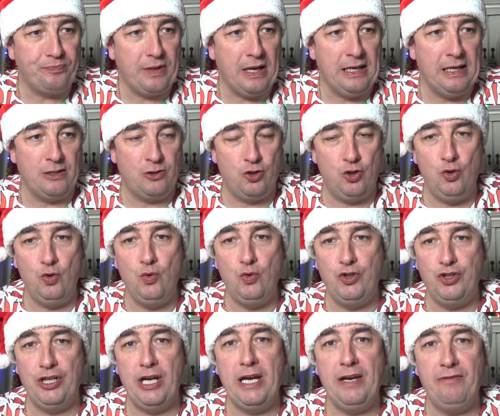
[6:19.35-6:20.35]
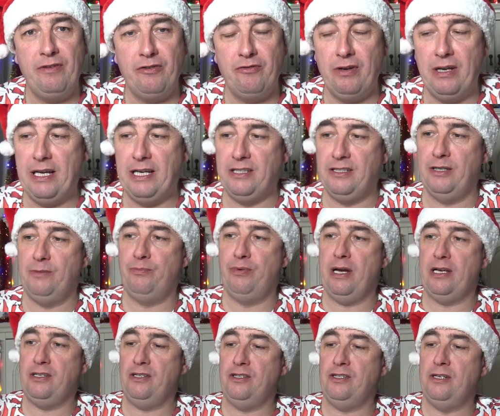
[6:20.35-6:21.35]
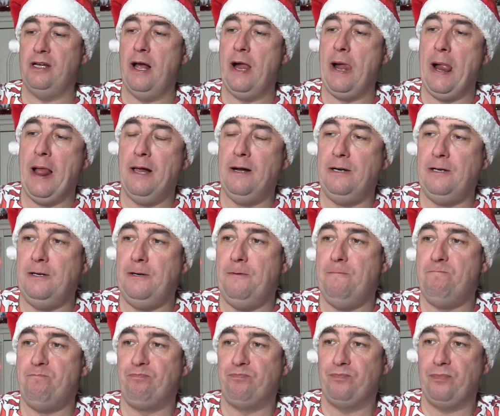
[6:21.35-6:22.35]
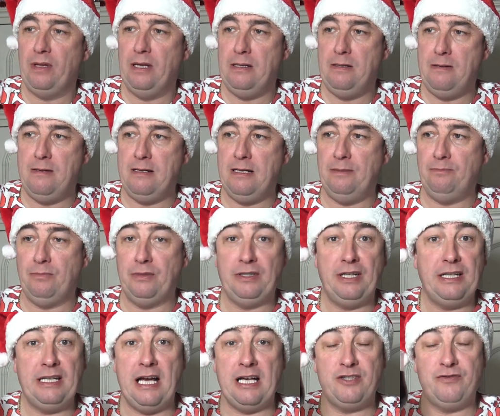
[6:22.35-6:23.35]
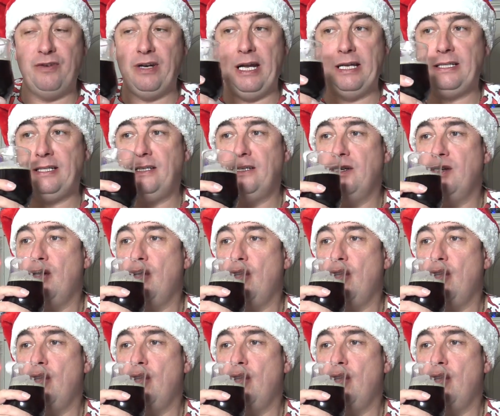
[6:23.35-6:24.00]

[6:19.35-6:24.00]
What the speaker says: I had 2 shaving related presents. Didn't ask for any.